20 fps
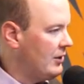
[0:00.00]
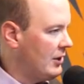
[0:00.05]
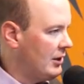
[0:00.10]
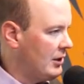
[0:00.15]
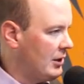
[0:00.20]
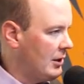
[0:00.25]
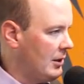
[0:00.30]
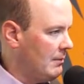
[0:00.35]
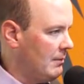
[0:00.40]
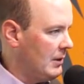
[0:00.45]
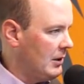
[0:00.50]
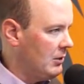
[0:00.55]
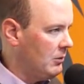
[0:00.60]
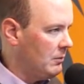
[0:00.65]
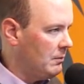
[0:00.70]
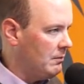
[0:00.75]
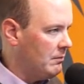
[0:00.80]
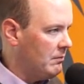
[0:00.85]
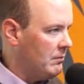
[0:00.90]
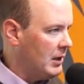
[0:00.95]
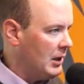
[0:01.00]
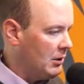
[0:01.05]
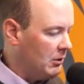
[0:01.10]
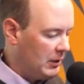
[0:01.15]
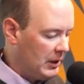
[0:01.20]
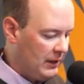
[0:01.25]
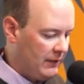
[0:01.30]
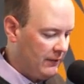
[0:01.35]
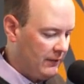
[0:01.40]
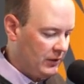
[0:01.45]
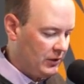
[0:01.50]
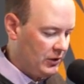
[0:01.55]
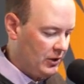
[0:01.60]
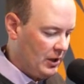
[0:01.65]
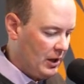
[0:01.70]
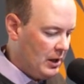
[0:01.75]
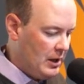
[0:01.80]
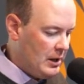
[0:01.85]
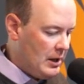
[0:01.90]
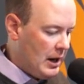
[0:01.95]
system, it'll it'll give
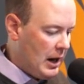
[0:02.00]
us